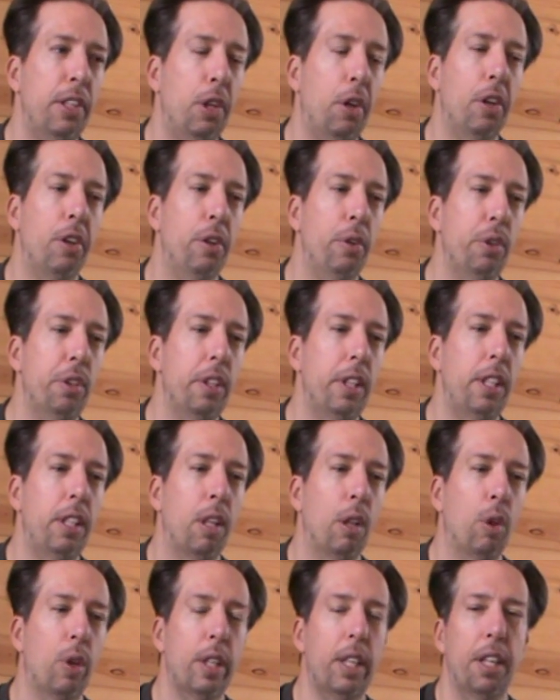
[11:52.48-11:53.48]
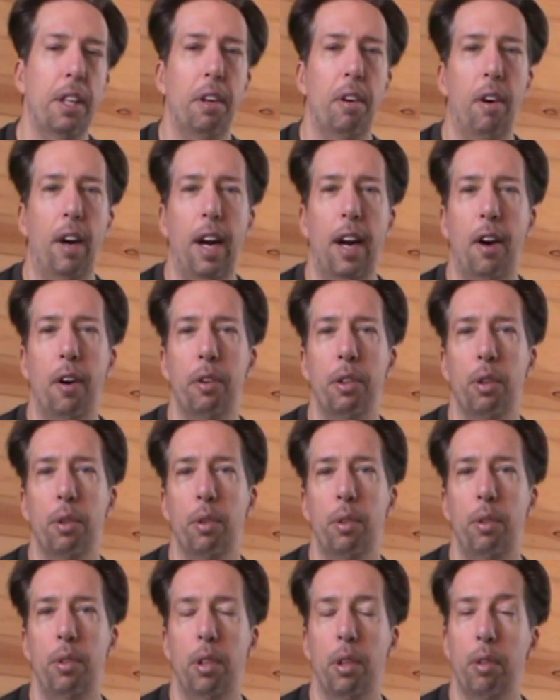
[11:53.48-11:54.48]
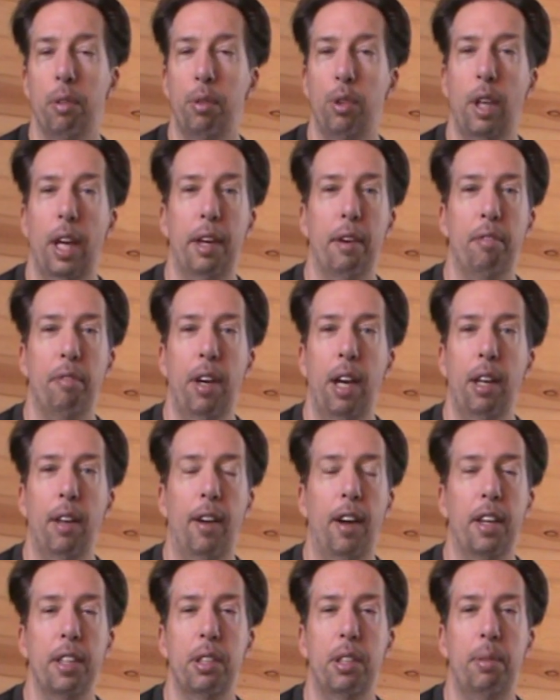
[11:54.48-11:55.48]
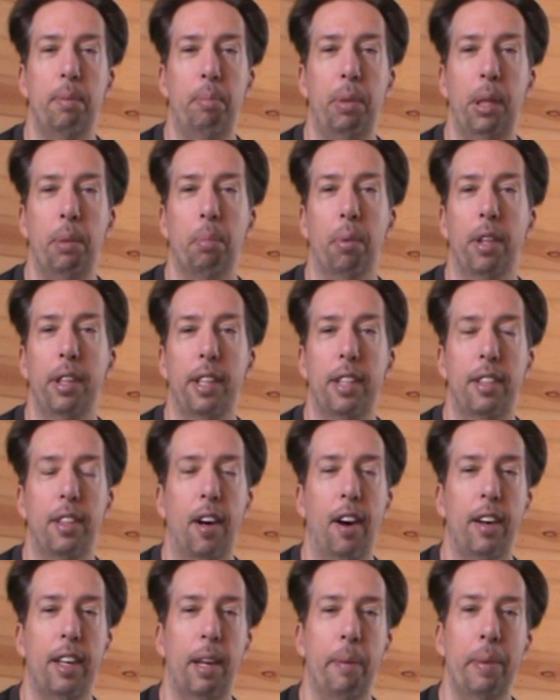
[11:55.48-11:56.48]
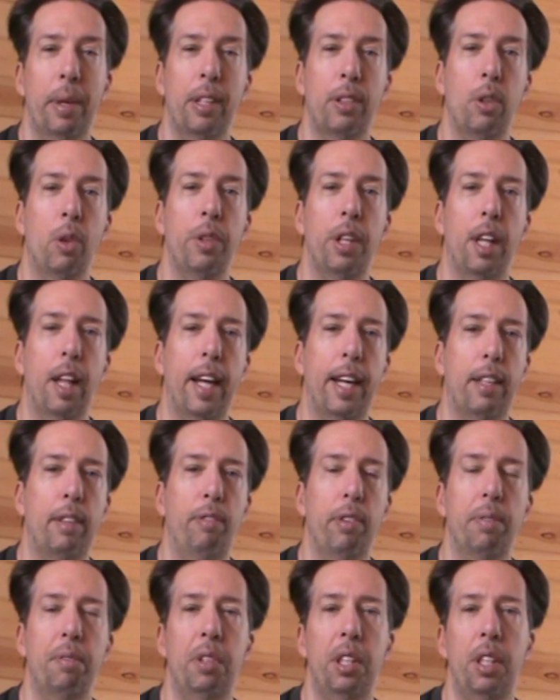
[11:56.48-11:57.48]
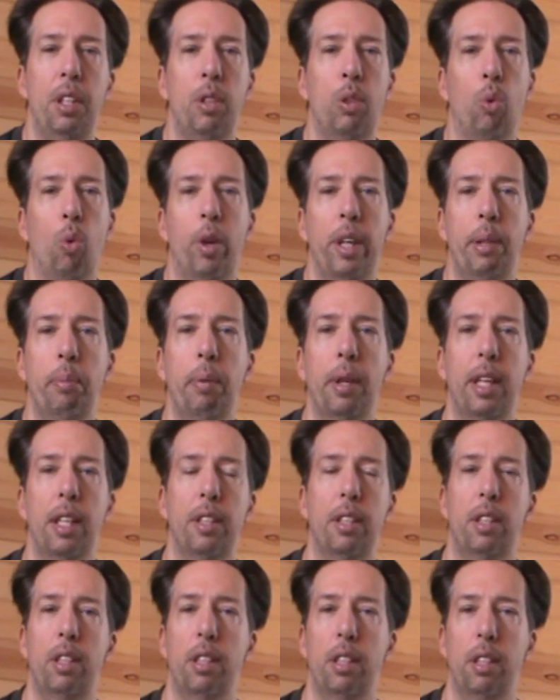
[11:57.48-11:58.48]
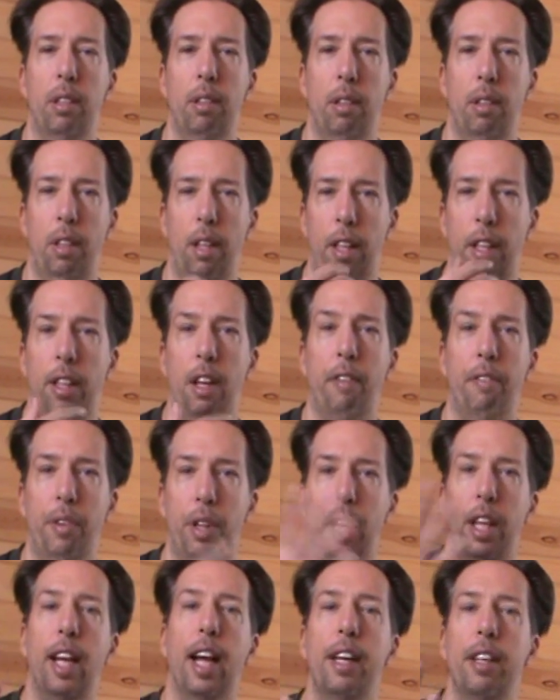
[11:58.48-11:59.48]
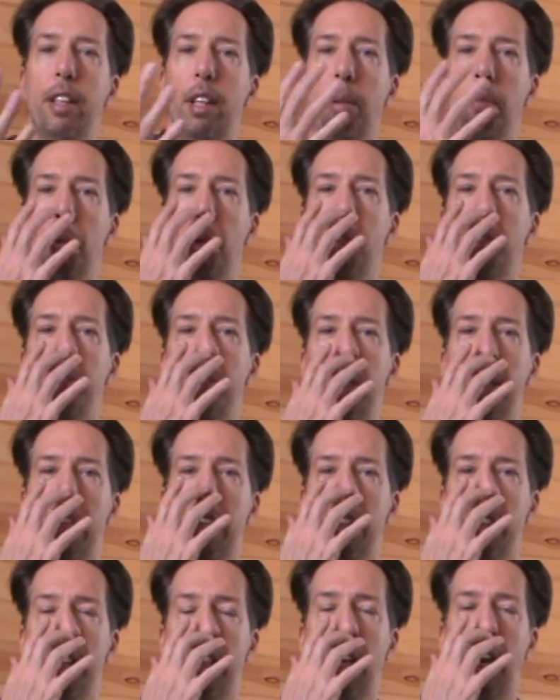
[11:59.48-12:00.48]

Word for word: you know, usually the looking around or you know trying to find lost people in the dark i mean it's only like 15 20 minutes of the end of the movie and